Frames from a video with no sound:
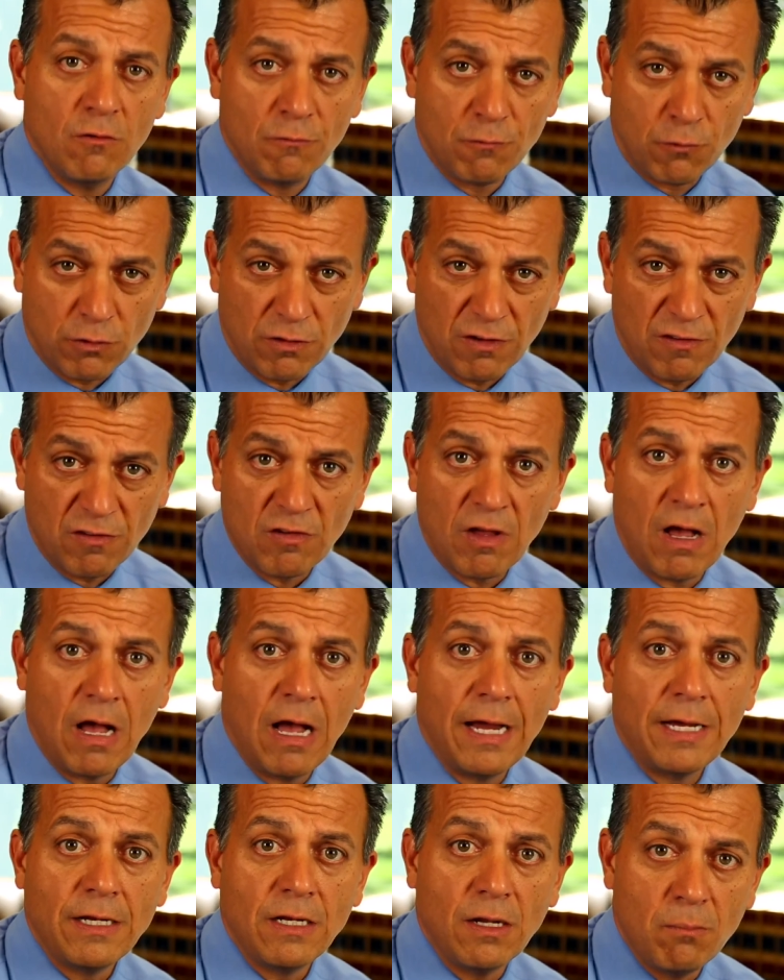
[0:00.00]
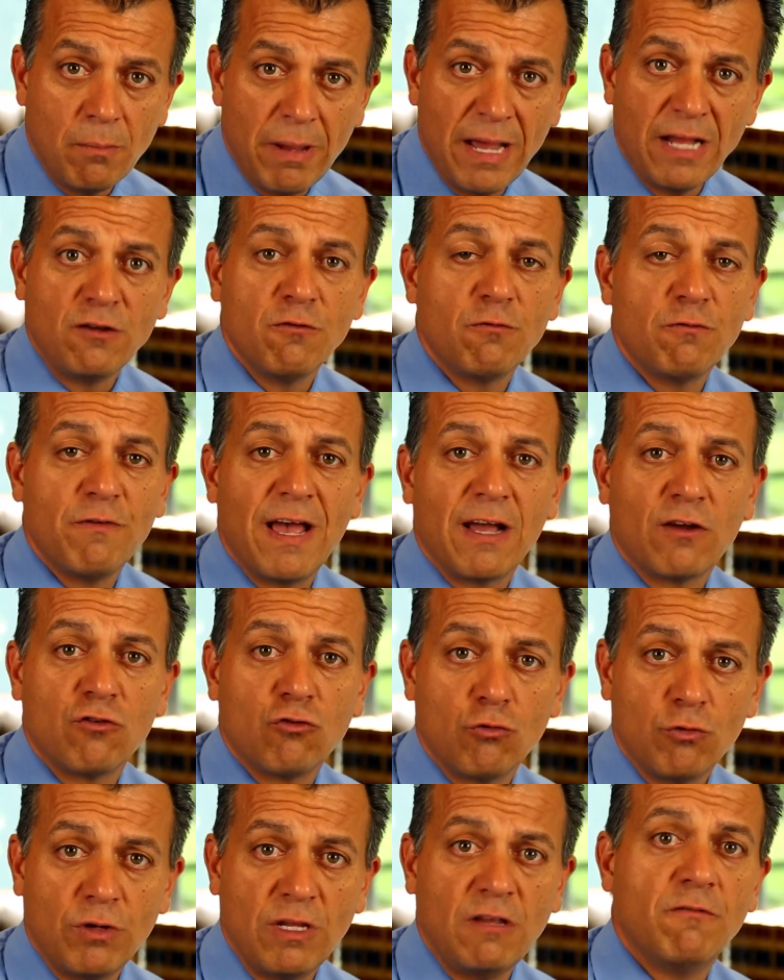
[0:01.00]
for design and
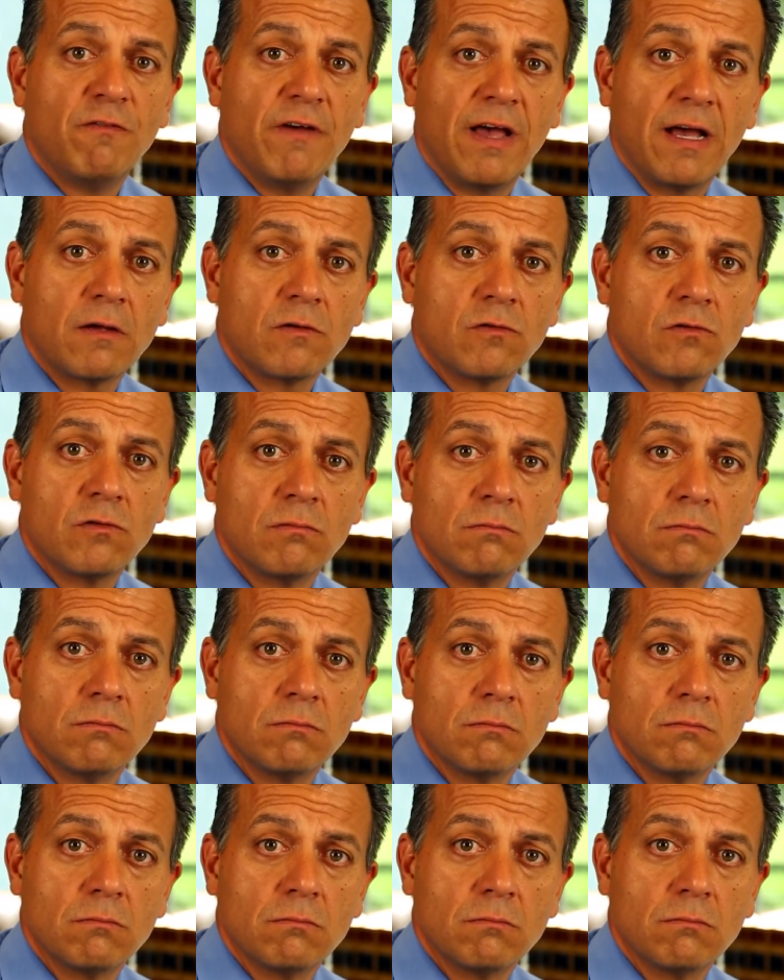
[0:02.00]
manufacture defects.